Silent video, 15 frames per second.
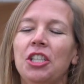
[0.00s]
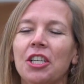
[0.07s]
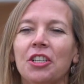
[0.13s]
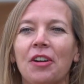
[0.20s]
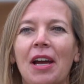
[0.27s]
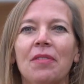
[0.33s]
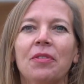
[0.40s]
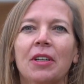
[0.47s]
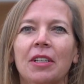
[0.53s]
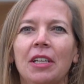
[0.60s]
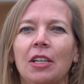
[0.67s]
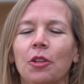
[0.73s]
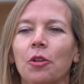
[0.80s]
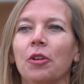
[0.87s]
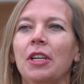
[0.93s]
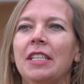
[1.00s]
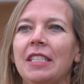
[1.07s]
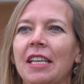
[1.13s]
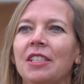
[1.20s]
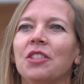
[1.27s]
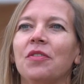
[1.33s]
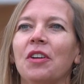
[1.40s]
geographically, Gloria
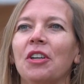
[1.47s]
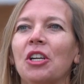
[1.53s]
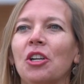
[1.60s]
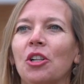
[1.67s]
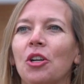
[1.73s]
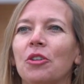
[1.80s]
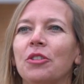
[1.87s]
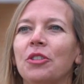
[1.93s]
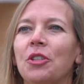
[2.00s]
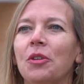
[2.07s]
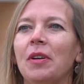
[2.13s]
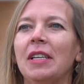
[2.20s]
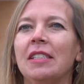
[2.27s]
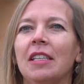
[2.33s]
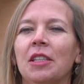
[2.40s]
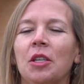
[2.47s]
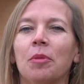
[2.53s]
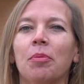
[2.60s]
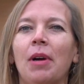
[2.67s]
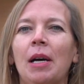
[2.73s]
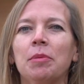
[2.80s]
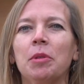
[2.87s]
Dei is very close to us, and
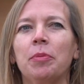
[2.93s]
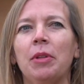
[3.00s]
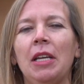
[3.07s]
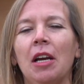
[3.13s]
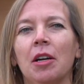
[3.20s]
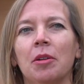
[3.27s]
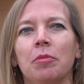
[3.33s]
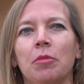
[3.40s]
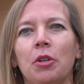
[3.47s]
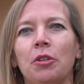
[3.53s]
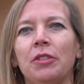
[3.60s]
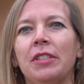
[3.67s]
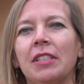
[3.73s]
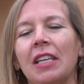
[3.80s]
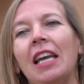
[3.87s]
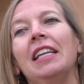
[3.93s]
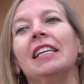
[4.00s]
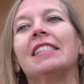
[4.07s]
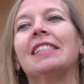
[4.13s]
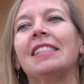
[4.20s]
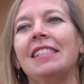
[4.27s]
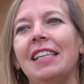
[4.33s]
they're probably our most kind
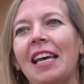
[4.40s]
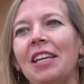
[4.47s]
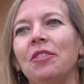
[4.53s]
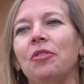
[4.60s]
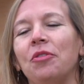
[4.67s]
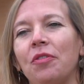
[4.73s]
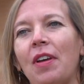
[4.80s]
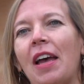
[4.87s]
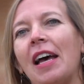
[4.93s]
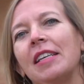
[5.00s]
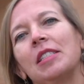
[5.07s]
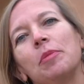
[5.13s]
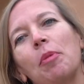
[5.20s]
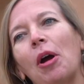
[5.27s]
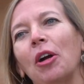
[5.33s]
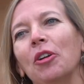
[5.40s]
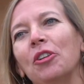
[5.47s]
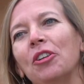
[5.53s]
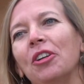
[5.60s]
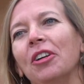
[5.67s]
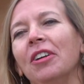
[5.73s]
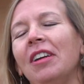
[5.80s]
of steadfast
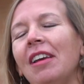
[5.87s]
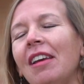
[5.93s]
partner.